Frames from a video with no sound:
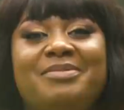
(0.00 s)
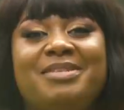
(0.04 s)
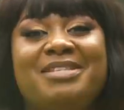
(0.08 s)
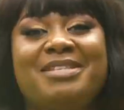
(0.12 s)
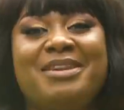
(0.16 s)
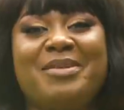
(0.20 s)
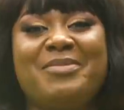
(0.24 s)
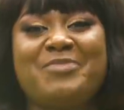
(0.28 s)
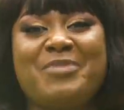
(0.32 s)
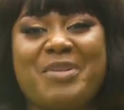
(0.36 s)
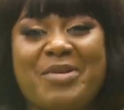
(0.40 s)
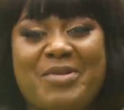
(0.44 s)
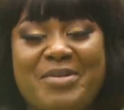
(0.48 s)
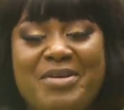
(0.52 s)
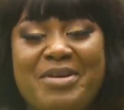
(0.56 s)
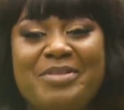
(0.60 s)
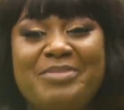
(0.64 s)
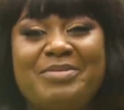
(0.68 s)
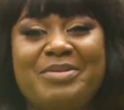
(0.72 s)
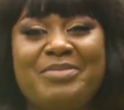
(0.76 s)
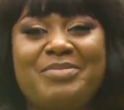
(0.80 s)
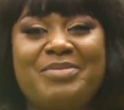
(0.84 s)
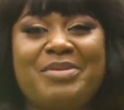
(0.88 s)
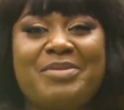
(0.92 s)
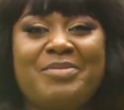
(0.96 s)
It's a more call,
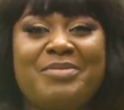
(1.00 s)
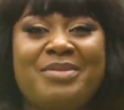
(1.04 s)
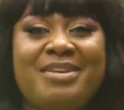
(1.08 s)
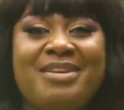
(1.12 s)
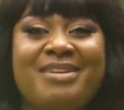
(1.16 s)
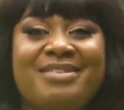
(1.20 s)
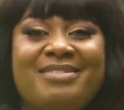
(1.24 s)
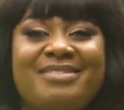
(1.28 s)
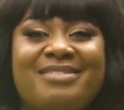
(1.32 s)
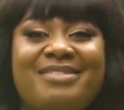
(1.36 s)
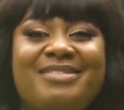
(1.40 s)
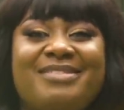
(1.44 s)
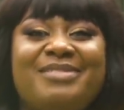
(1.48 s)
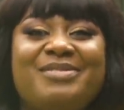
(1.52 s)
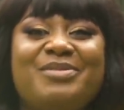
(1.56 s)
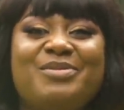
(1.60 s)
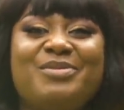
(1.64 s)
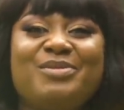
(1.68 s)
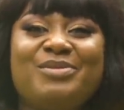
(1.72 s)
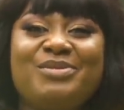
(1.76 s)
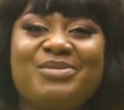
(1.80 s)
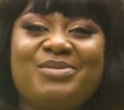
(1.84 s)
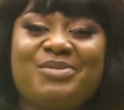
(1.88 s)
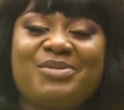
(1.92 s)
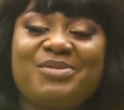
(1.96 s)
baby. Made us so
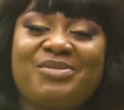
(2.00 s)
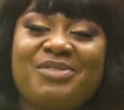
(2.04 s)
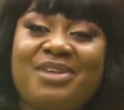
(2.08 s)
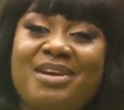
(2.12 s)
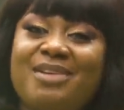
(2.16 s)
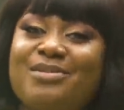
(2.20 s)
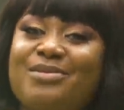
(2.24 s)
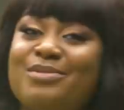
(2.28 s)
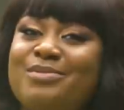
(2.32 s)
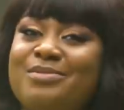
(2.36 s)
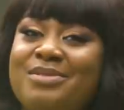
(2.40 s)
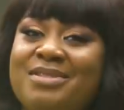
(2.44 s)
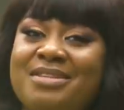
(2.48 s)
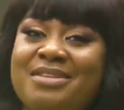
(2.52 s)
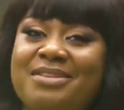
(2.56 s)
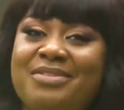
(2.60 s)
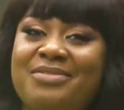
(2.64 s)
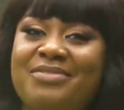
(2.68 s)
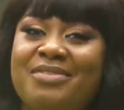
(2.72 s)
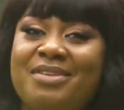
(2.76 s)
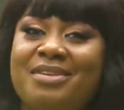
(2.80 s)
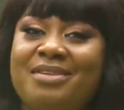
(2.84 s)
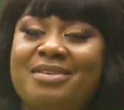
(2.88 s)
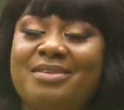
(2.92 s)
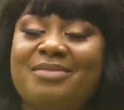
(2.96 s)
good social doom
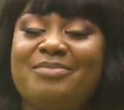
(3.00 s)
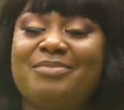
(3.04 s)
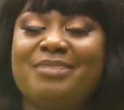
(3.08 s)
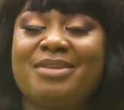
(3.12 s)
TV.